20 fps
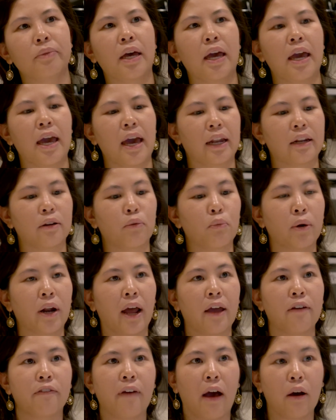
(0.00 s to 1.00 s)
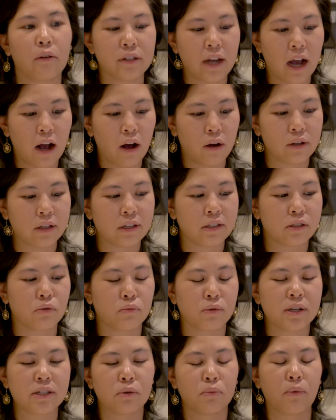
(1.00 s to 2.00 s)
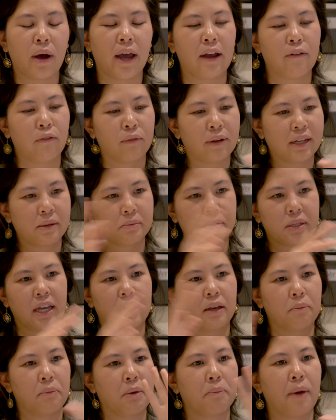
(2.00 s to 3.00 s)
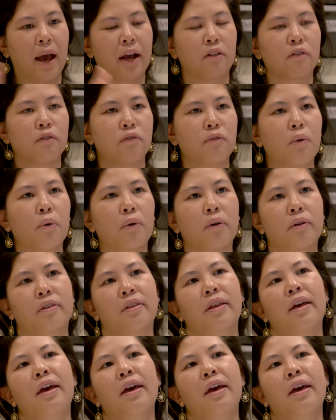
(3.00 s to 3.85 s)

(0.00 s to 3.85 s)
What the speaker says: And what I found out is the reason why everyone keeps kicking me back and forth,